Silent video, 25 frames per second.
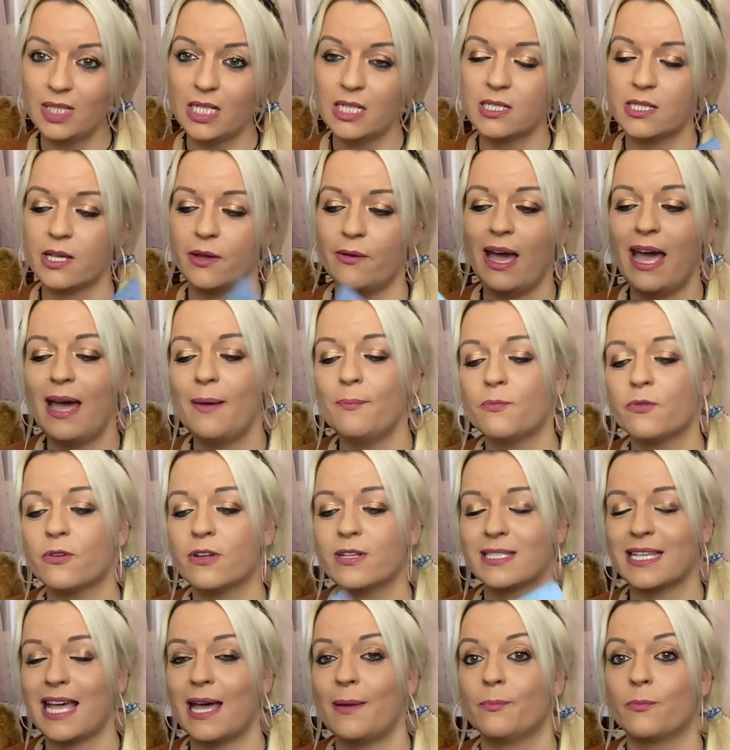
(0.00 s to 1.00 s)
So
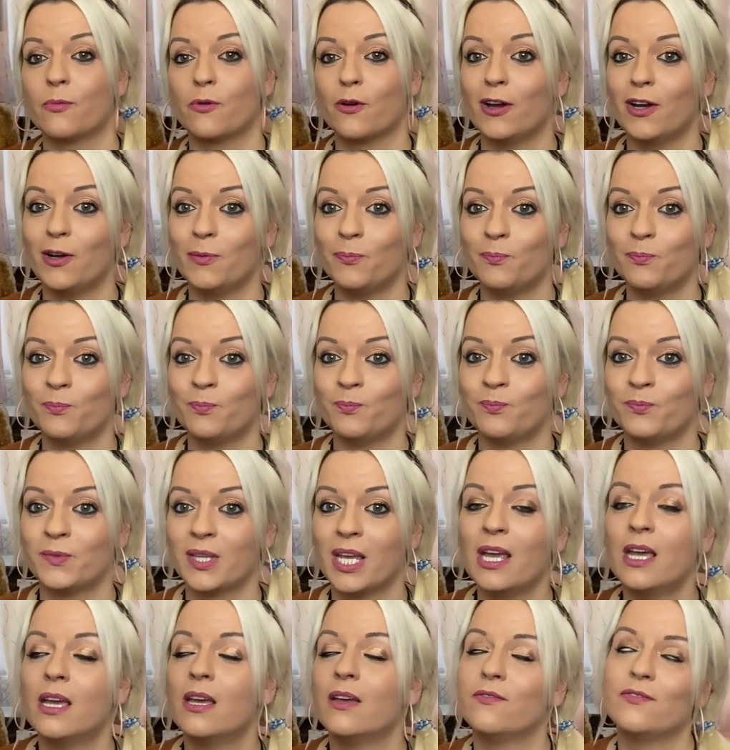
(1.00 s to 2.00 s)
Empress, Emperor,
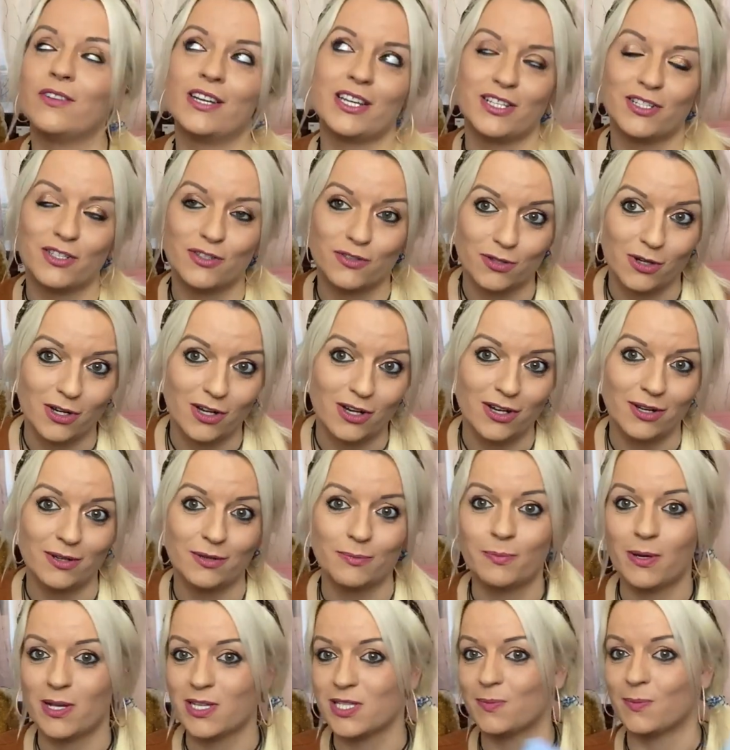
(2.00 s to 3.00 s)
very
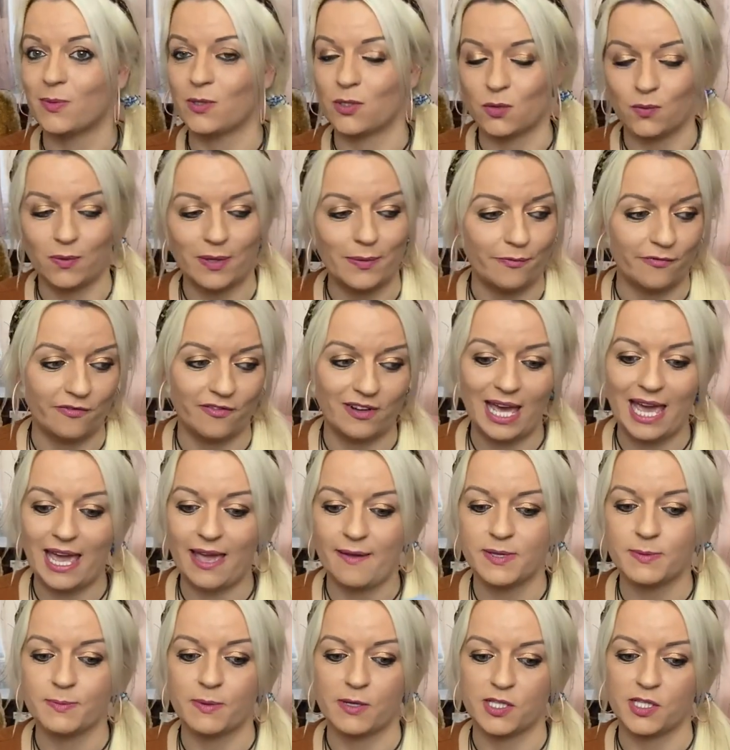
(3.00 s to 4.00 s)
strong, possible twin
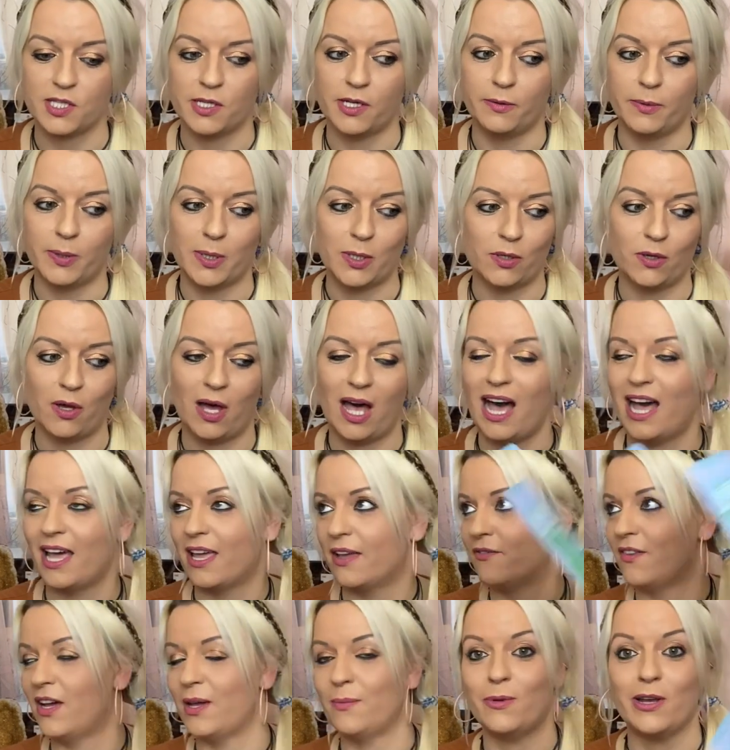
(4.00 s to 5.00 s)
flames, possible
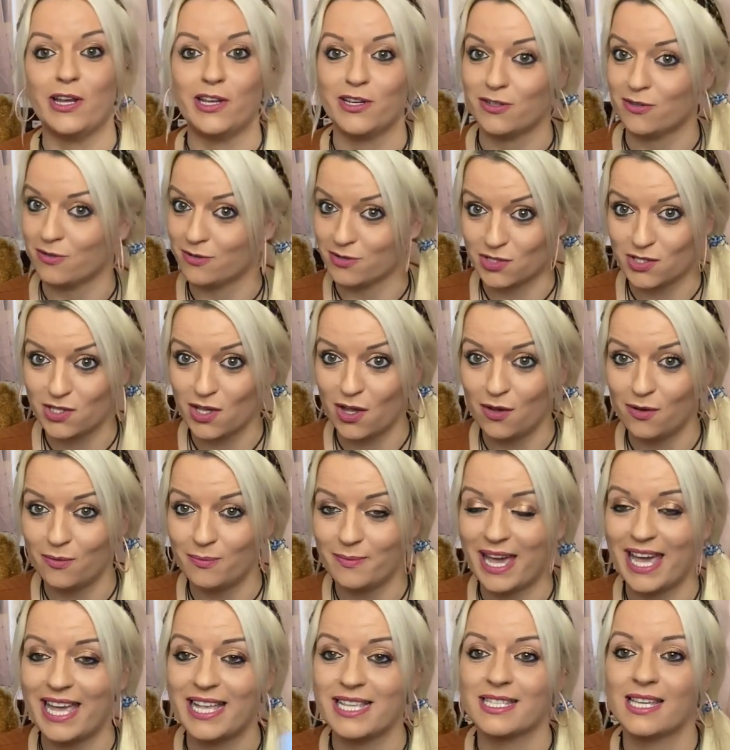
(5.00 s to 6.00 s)
higher vibrational
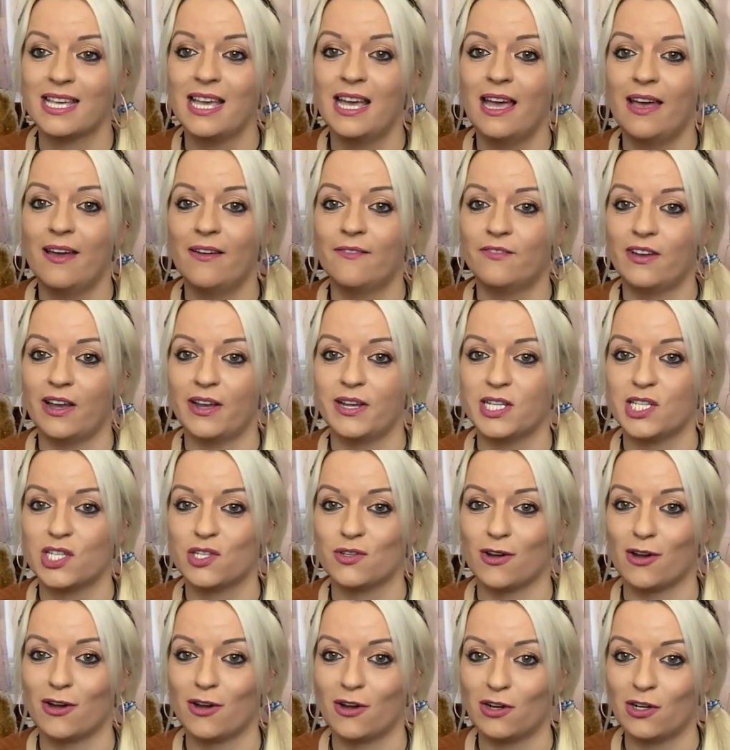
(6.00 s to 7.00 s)
soulmates, very
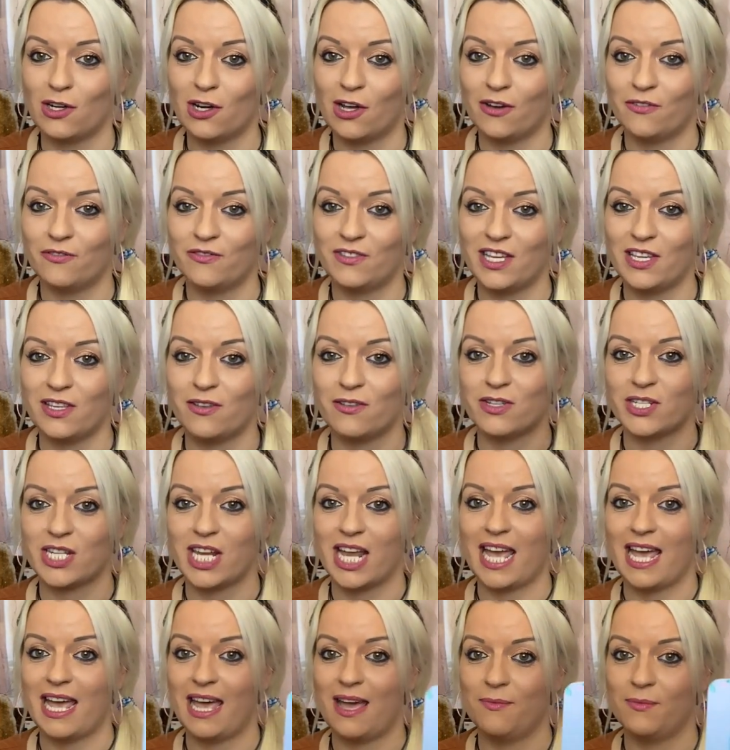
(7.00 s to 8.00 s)
strong love that you
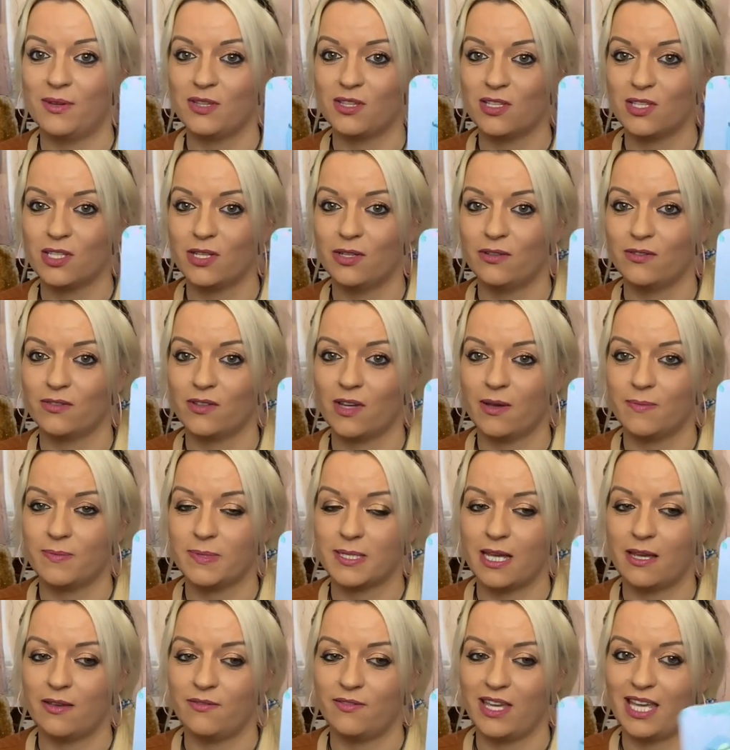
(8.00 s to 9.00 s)
share. And with the Two of
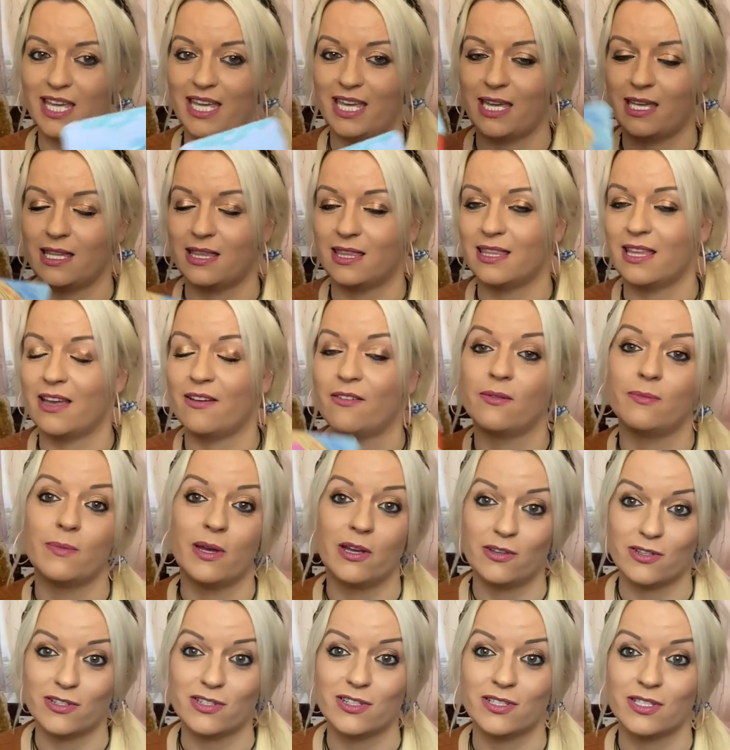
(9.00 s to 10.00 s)
Cups over here, their
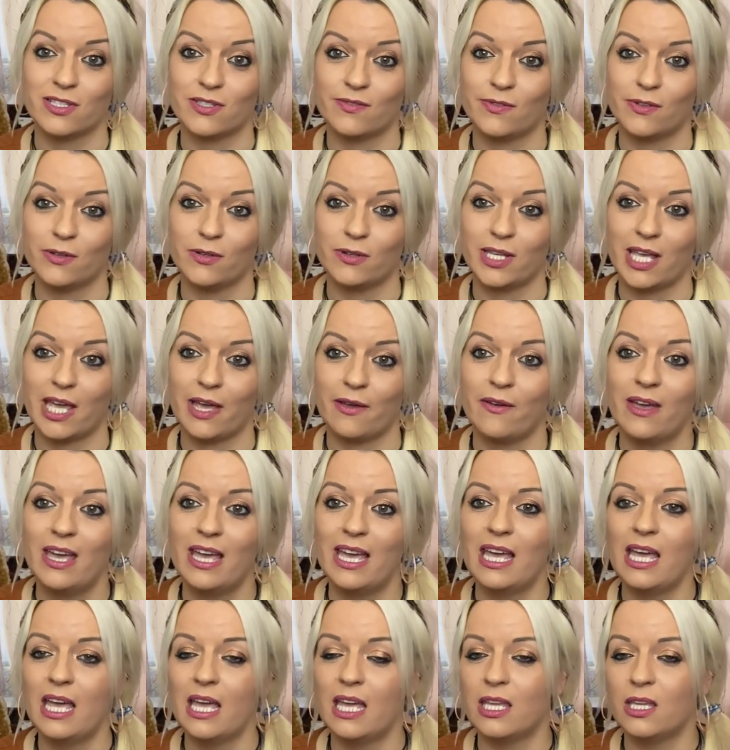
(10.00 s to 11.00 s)
emotions for you,
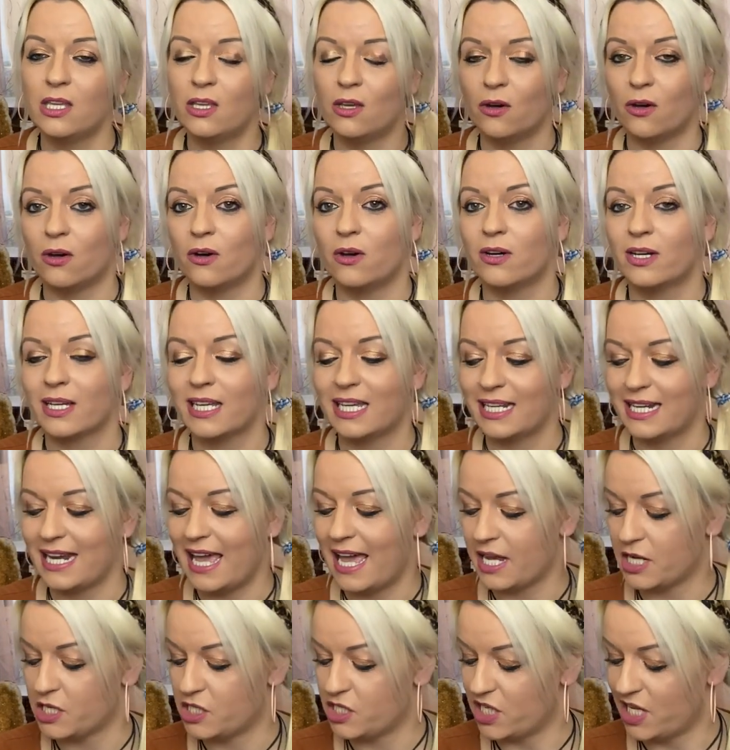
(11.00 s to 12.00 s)
your
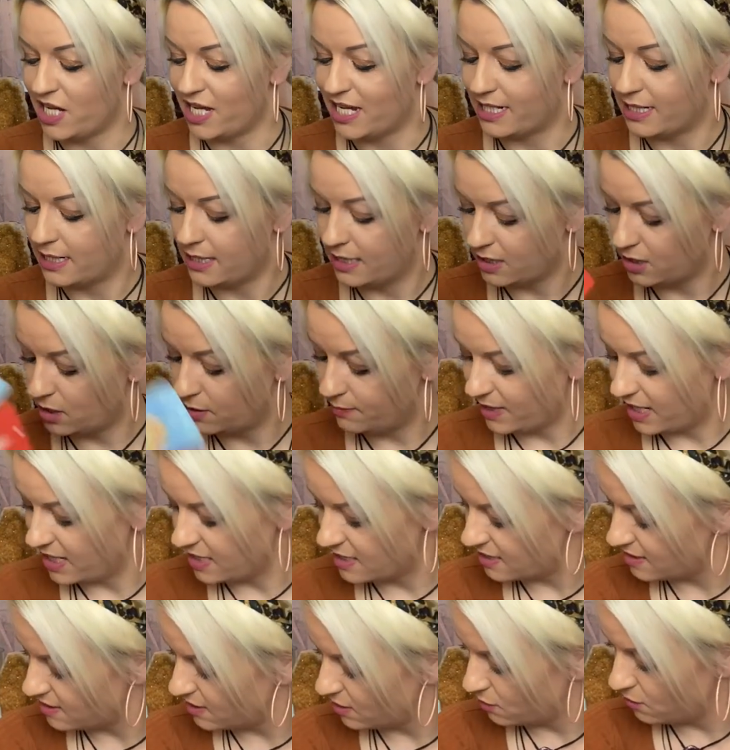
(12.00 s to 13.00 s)
connection, you might
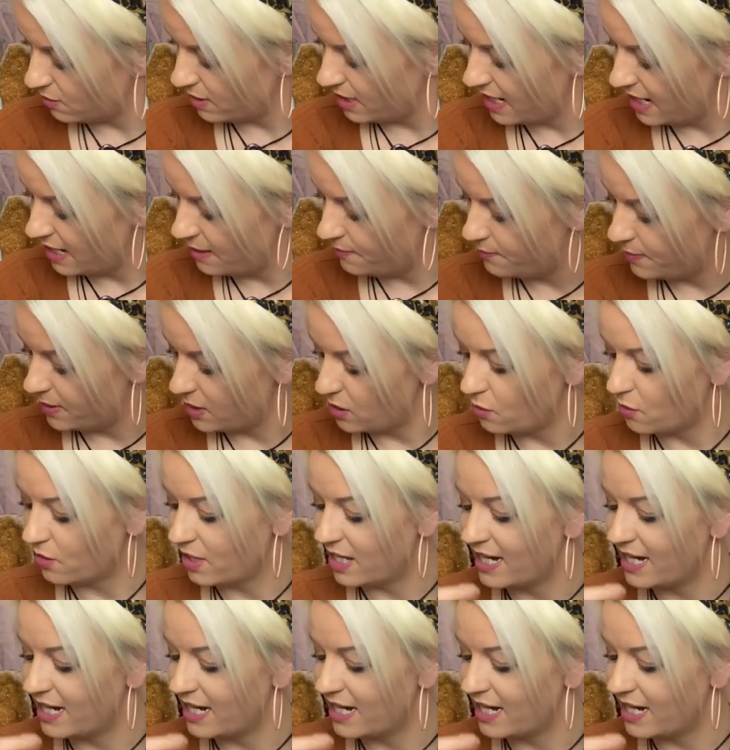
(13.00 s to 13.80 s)
disagree, but your